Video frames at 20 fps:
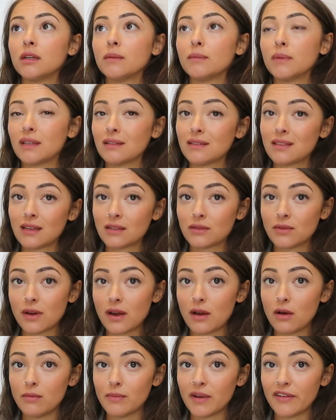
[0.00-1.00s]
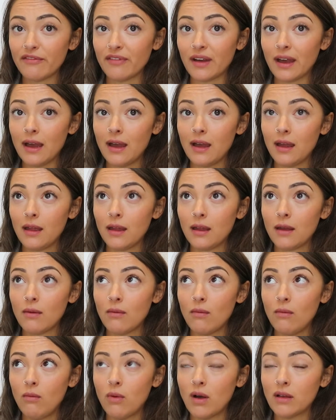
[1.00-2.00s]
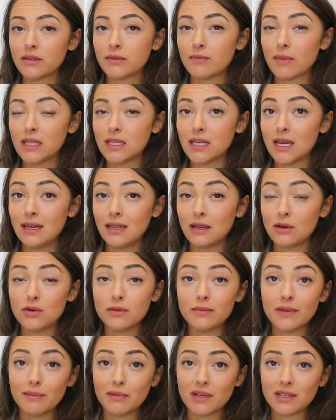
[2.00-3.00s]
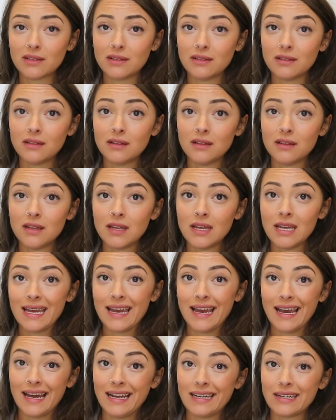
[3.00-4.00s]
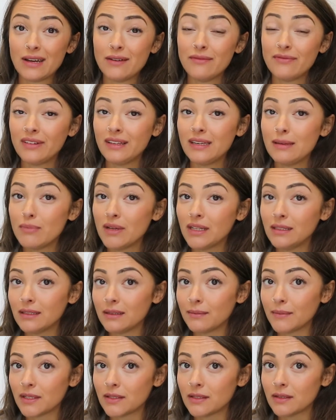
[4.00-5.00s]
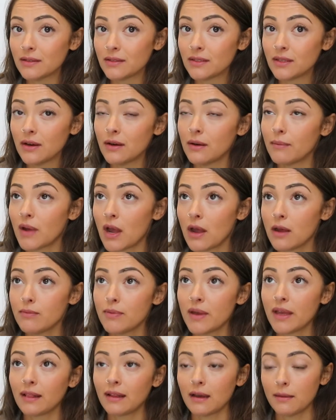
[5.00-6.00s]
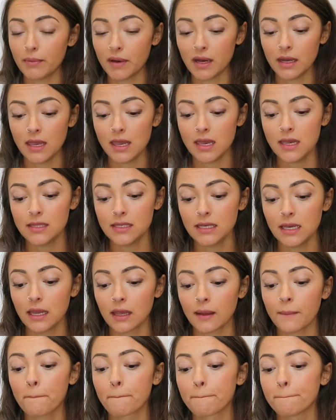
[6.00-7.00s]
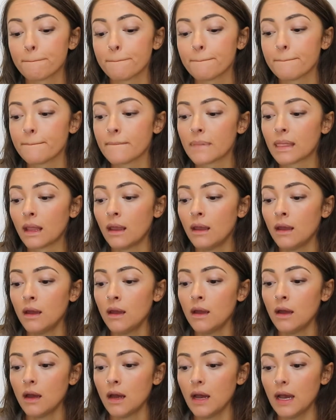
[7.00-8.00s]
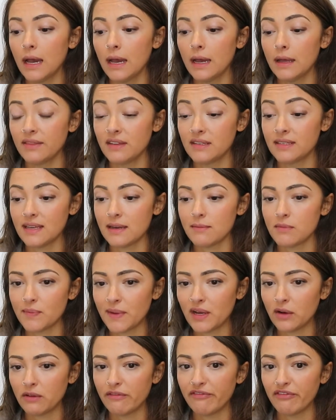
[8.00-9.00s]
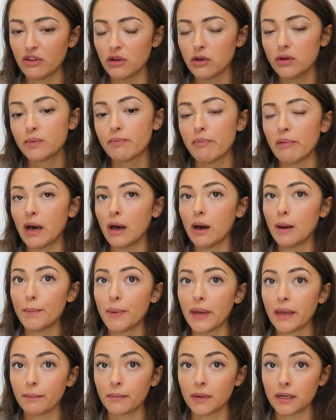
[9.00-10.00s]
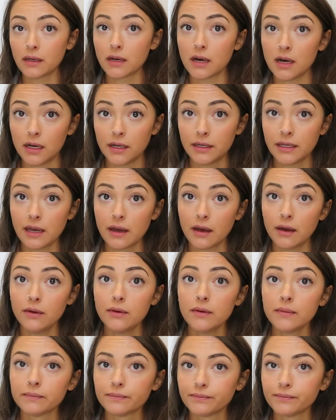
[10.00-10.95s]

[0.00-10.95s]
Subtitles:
because that's where I hold my fat, whilst maintaining all my muscle and hopefully building muscle. So I'm hoping that by eating the same amount of food but upping my cardio,